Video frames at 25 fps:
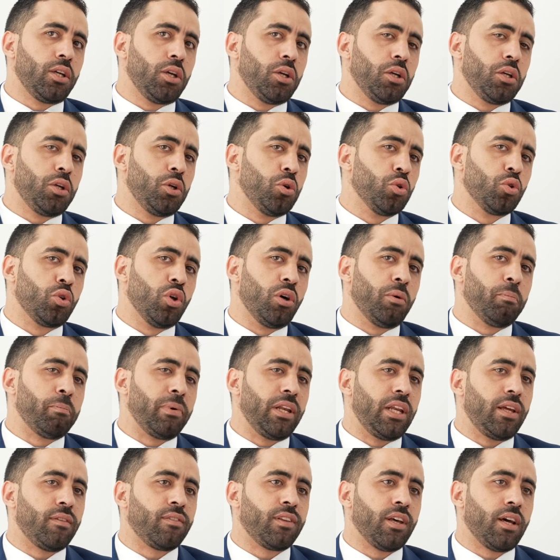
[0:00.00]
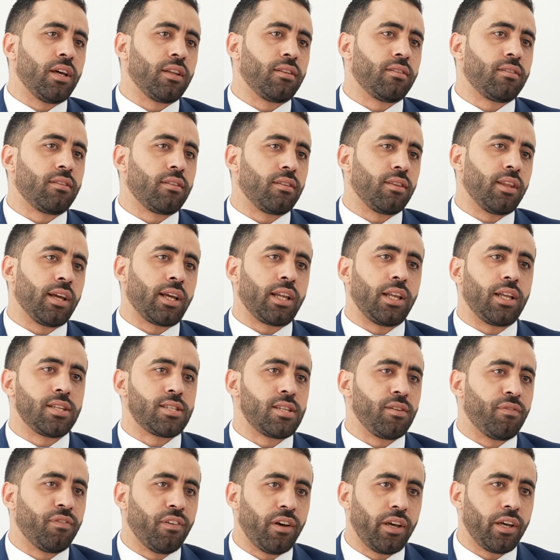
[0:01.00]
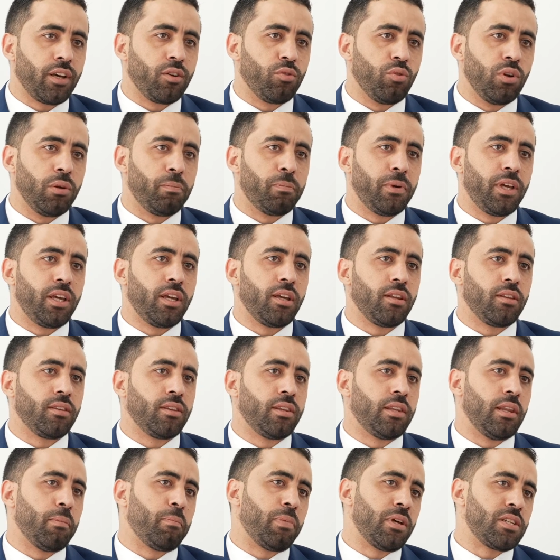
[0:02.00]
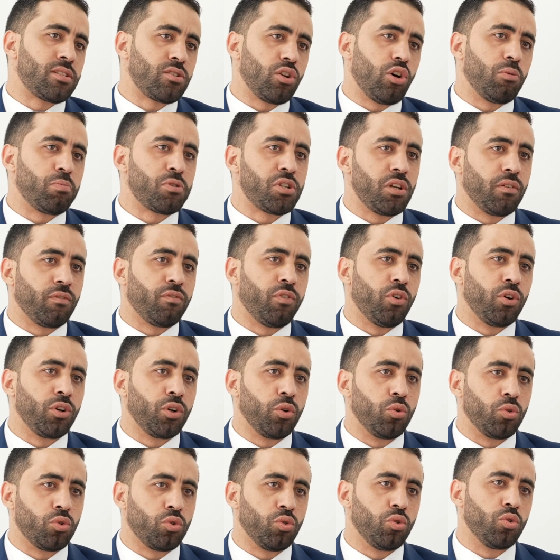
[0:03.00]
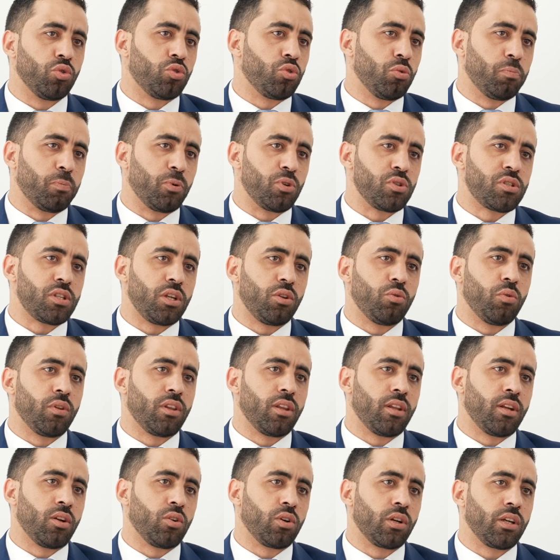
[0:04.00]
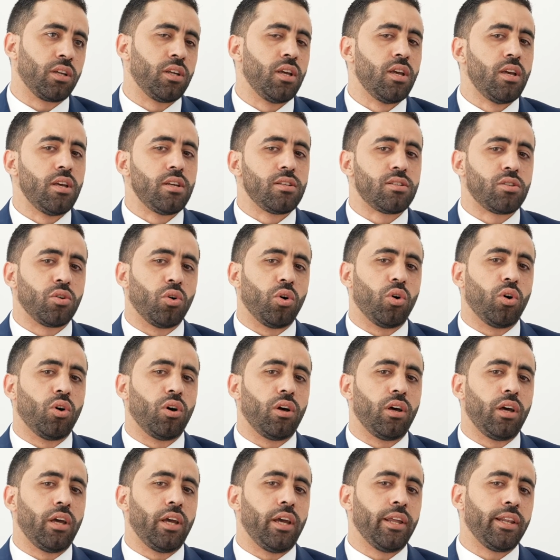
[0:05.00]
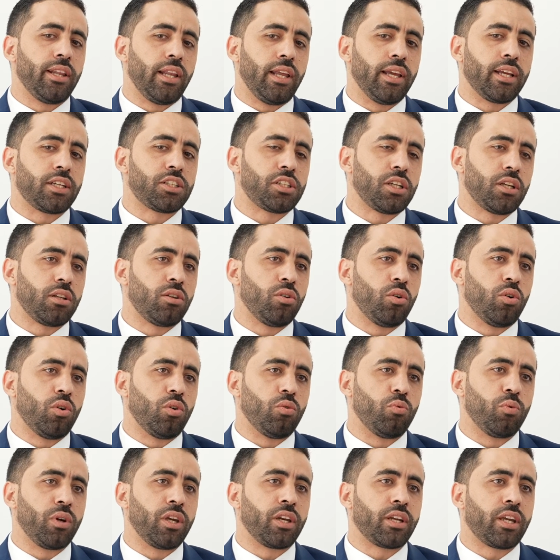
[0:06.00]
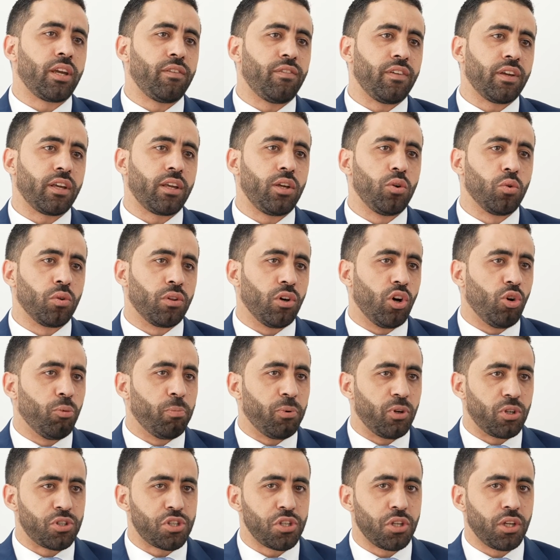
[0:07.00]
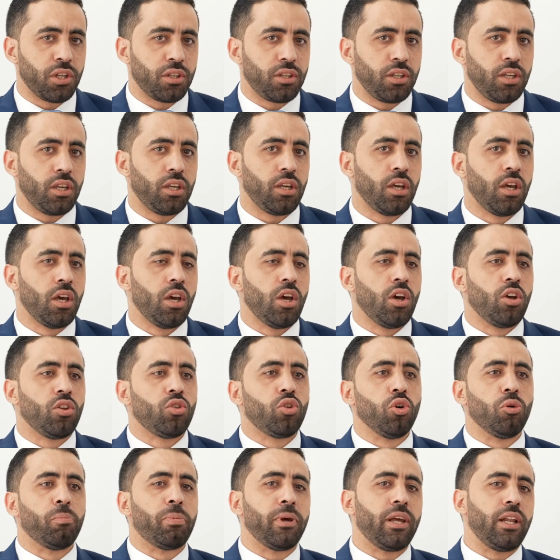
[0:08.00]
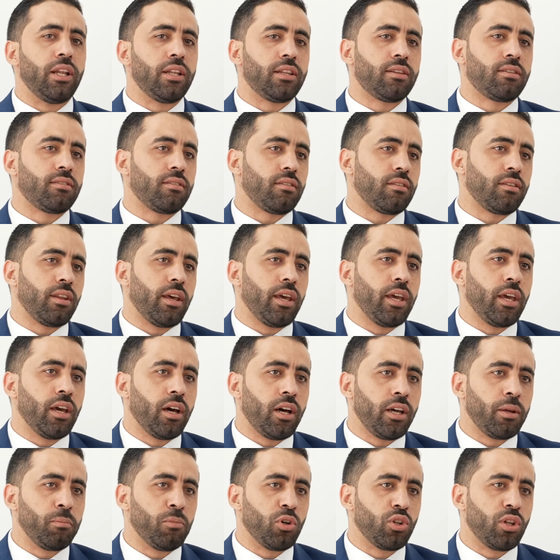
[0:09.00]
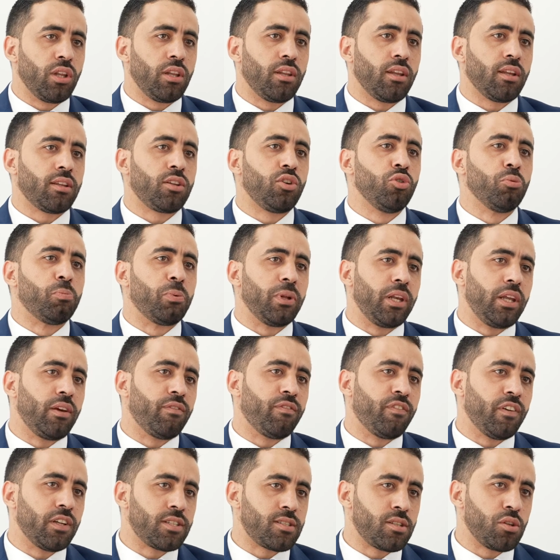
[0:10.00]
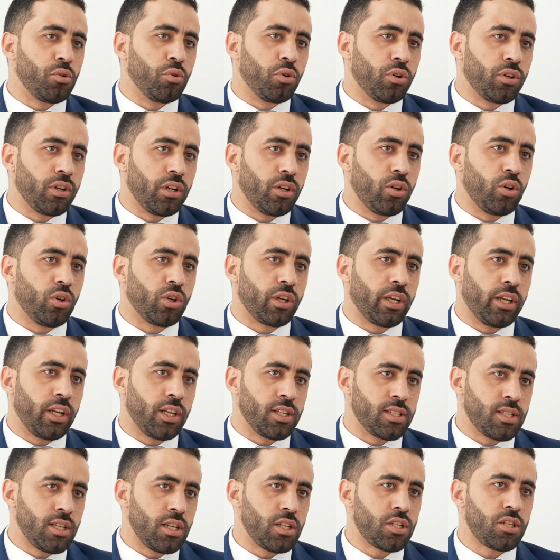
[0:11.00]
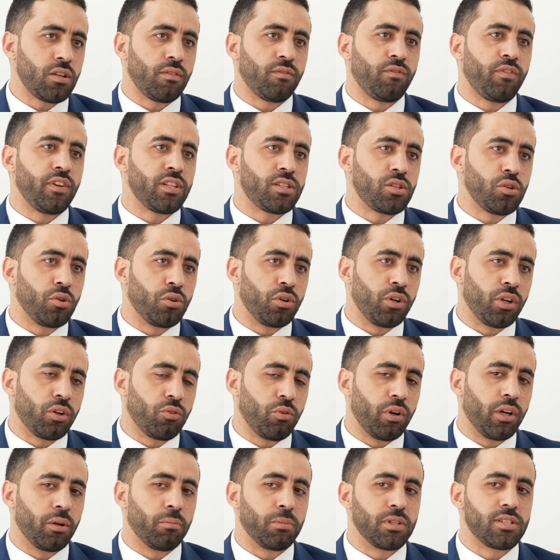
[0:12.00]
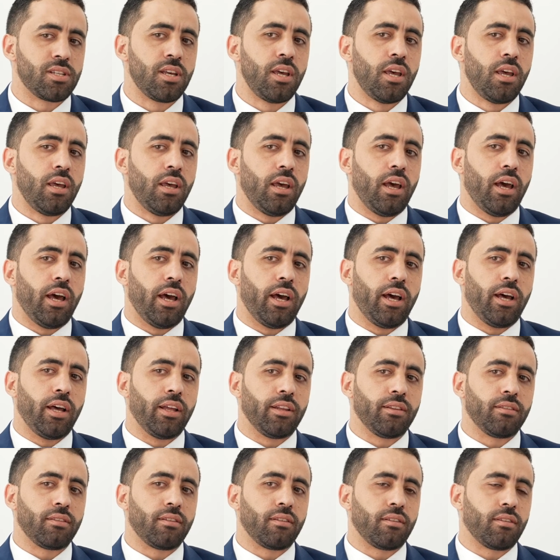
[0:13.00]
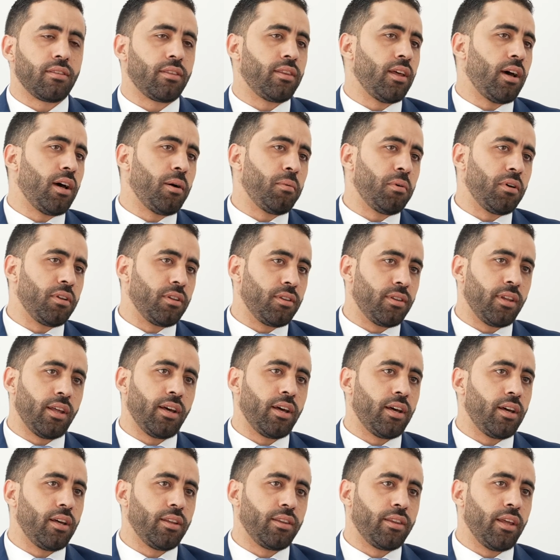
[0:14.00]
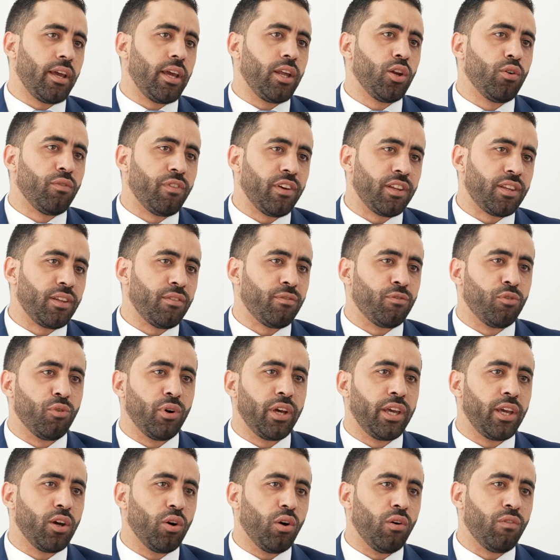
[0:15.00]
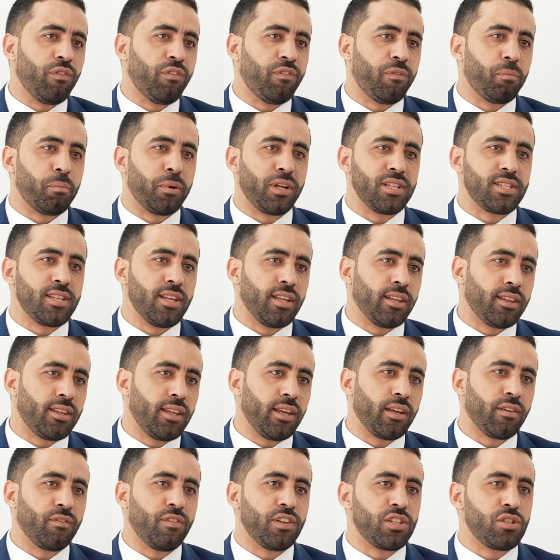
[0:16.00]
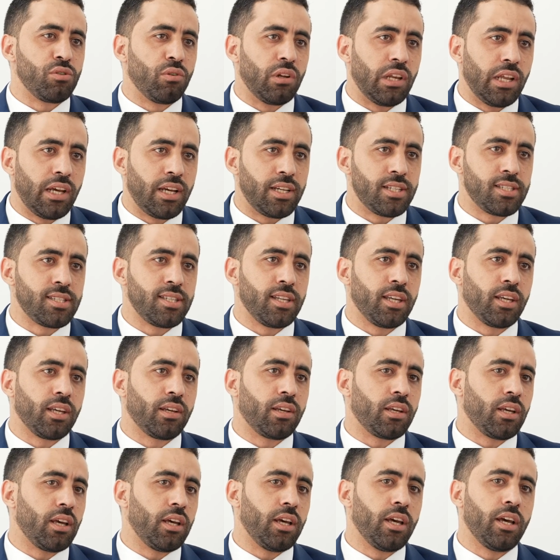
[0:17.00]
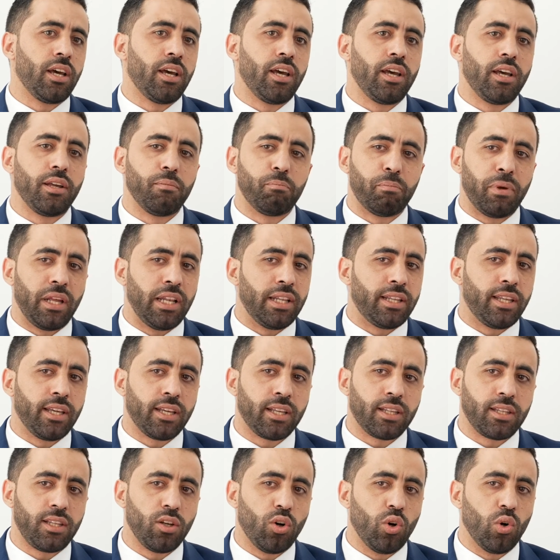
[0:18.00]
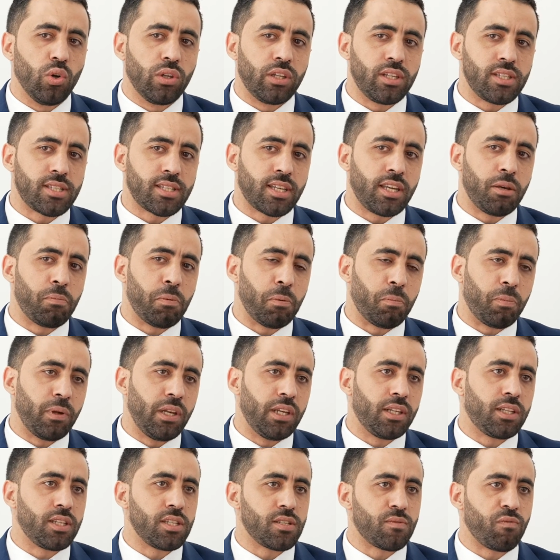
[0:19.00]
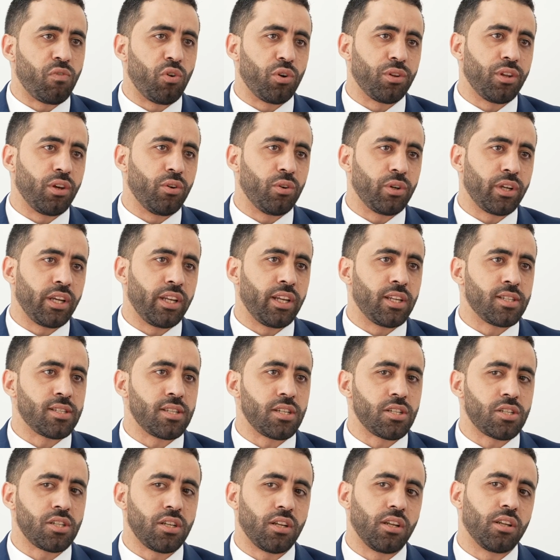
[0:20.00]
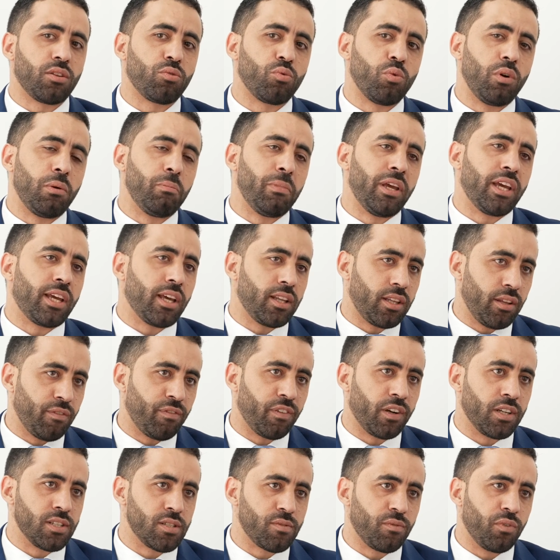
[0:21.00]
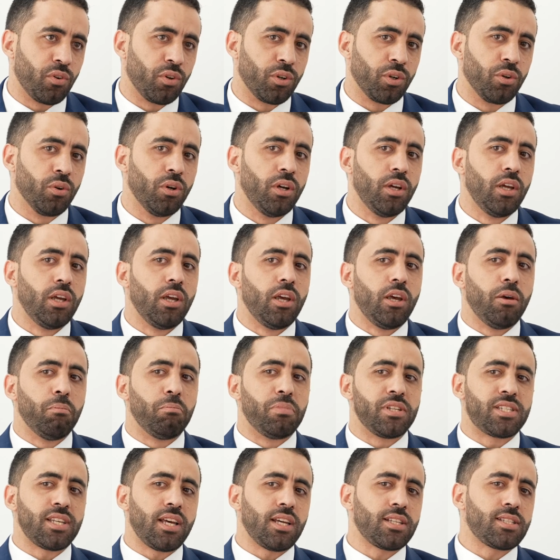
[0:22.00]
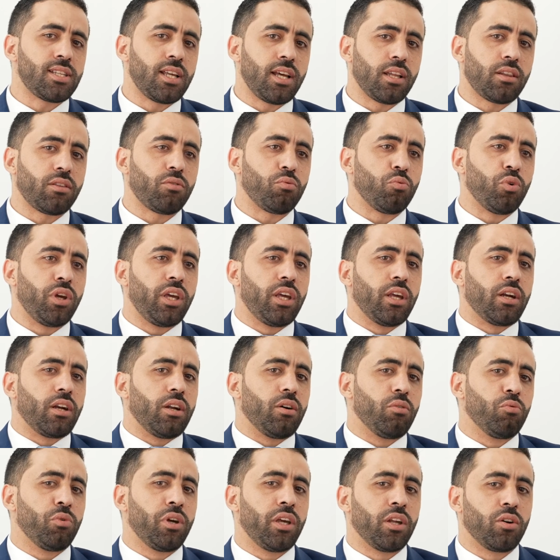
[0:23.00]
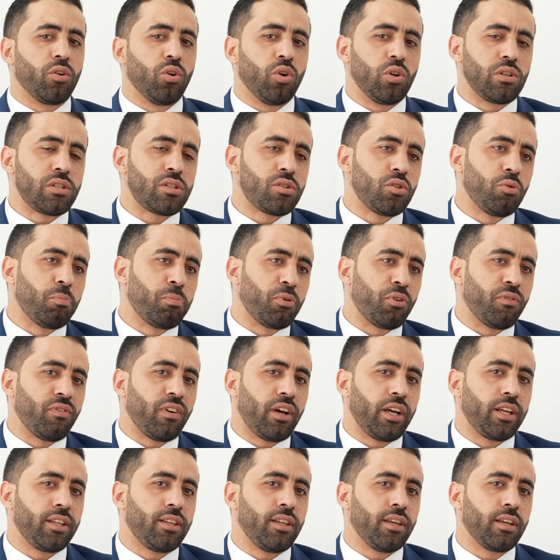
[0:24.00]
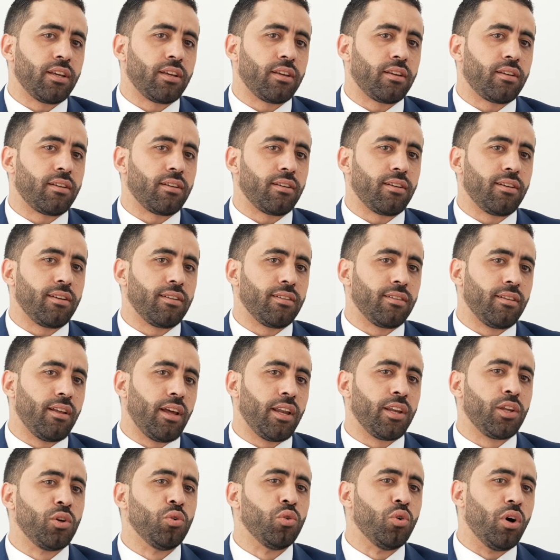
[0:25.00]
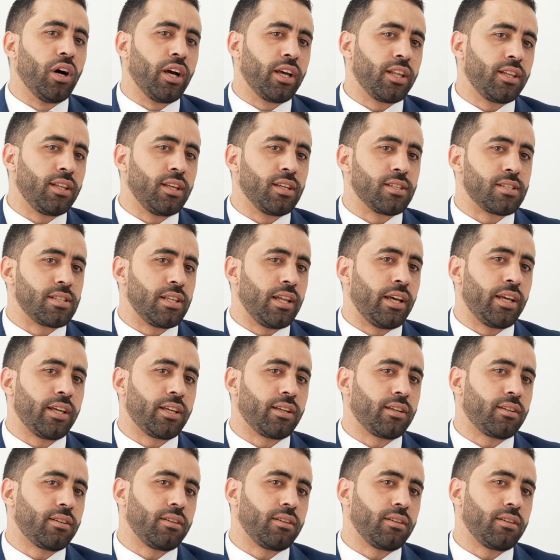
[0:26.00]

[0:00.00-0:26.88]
you don't believe that the classifier will be the best option for you to proceed with an order. So in LinkShadow, we're giving you the opportunity to build the AI model that you believe fits your organization, fits your requirements. And the innovative way of presenting, visualizing, building all these capabilities for the organization, it will make a difference for you. Besides that, we're also providing new ideas, like